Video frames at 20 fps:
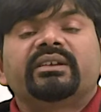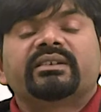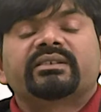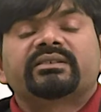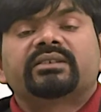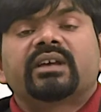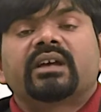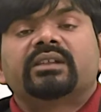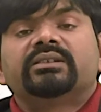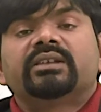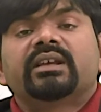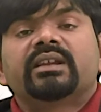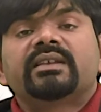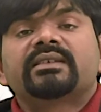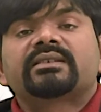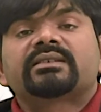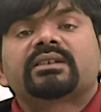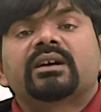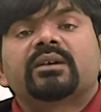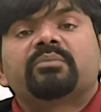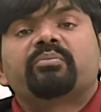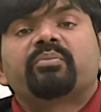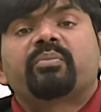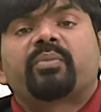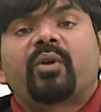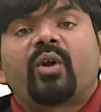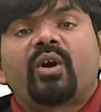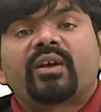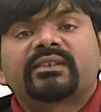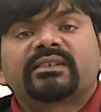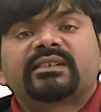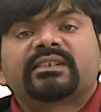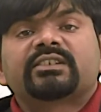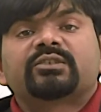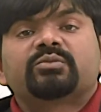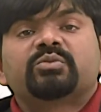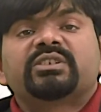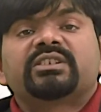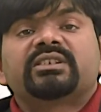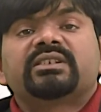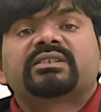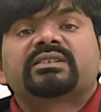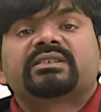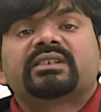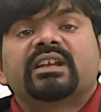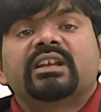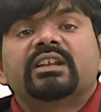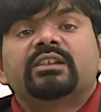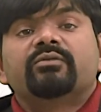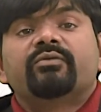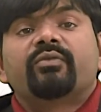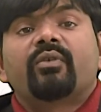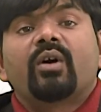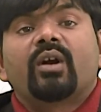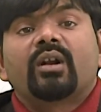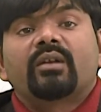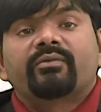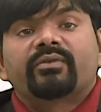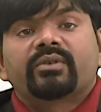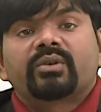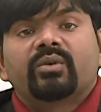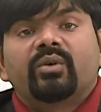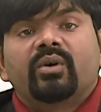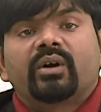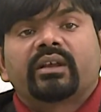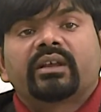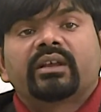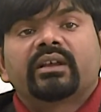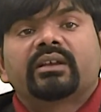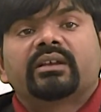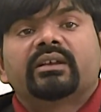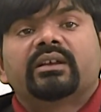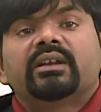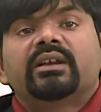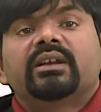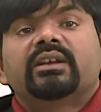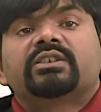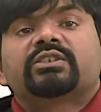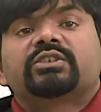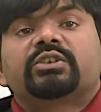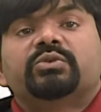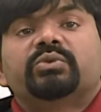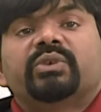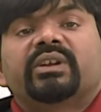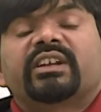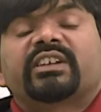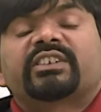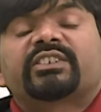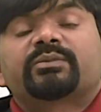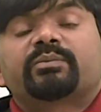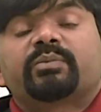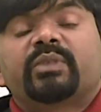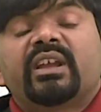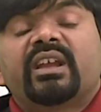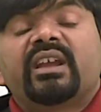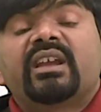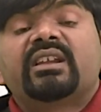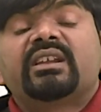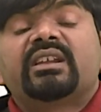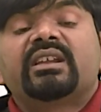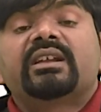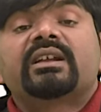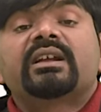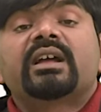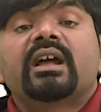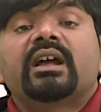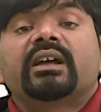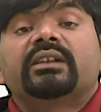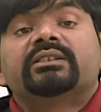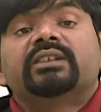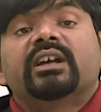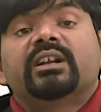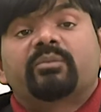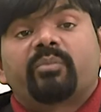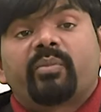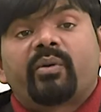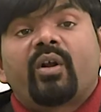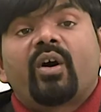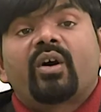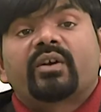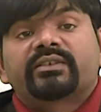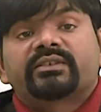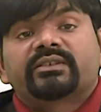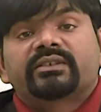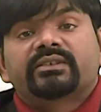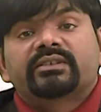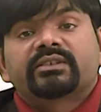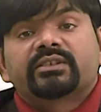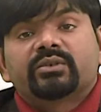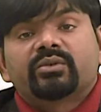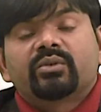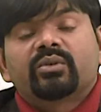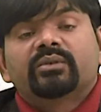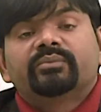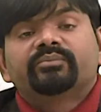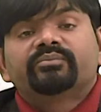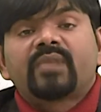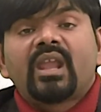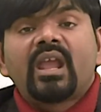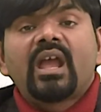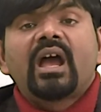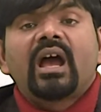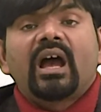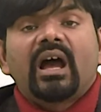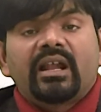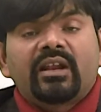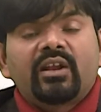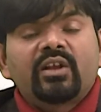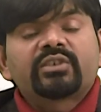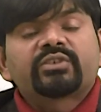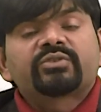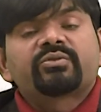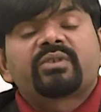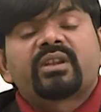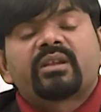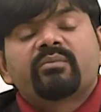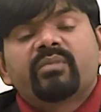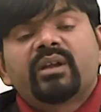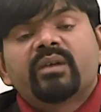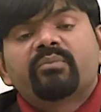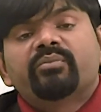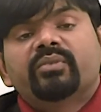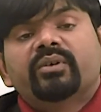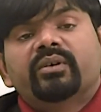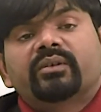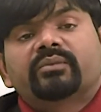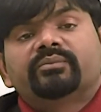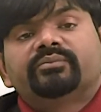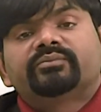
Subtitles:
is that there is a process which is involved. Okay, so you are explaining that process, and also remember